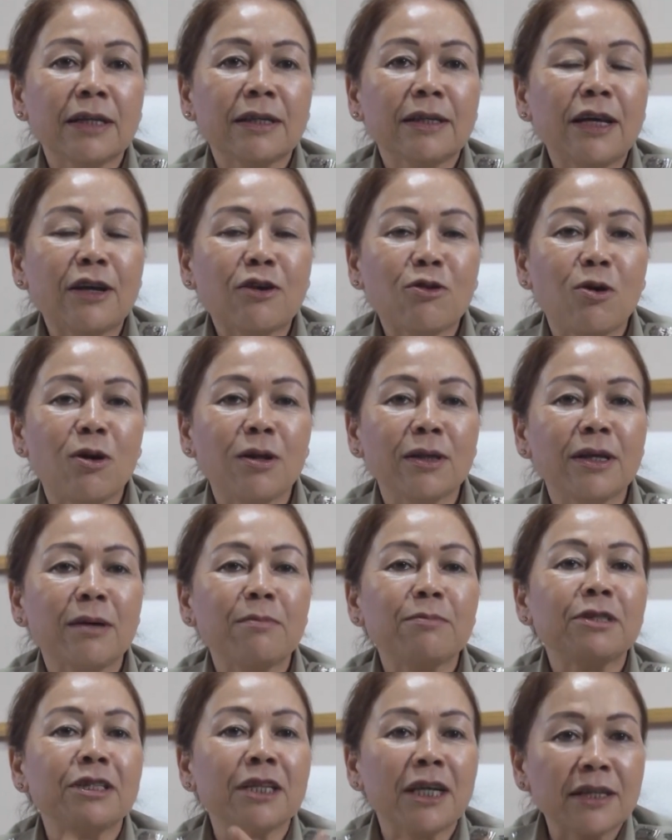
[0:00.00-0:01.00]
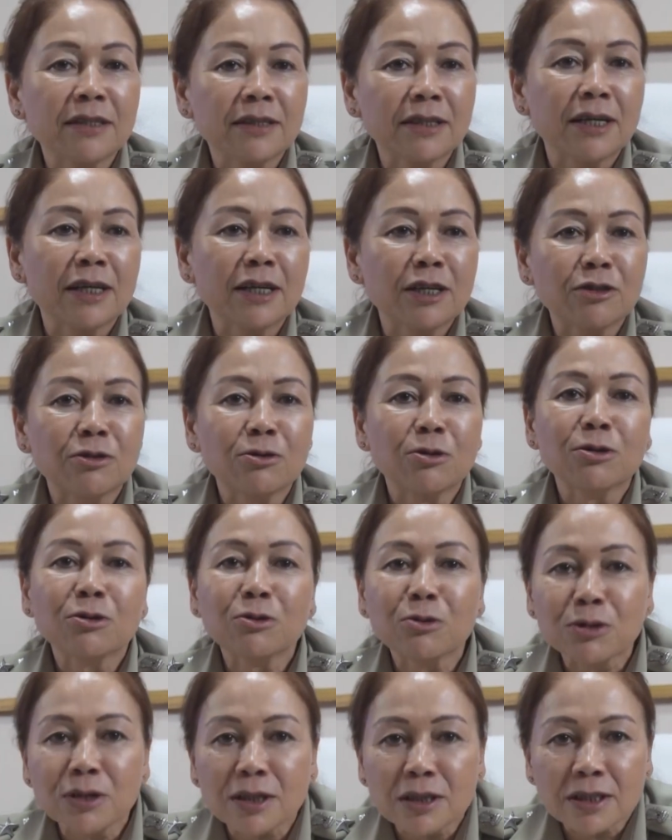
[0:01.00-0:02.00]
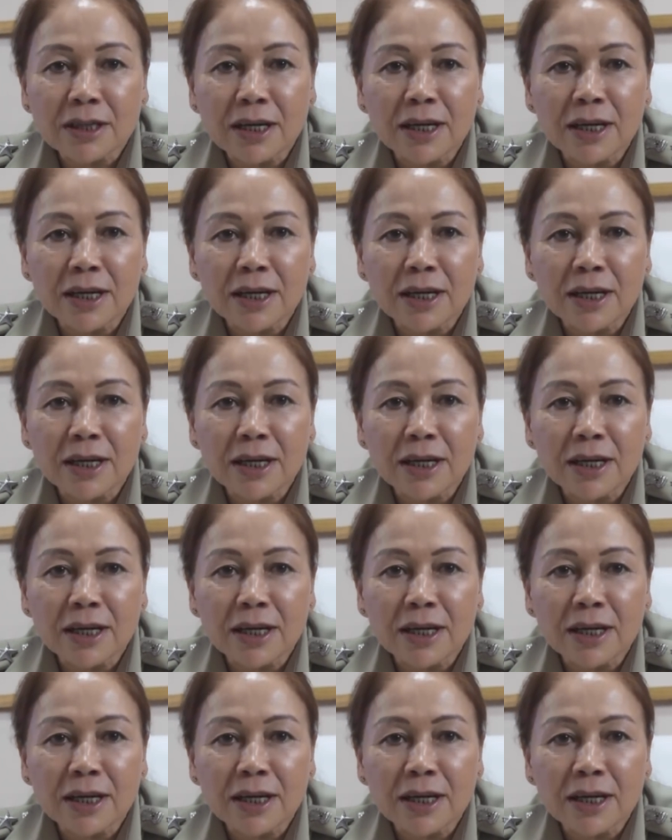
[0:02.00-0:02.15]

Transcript: they call them chasers, those who just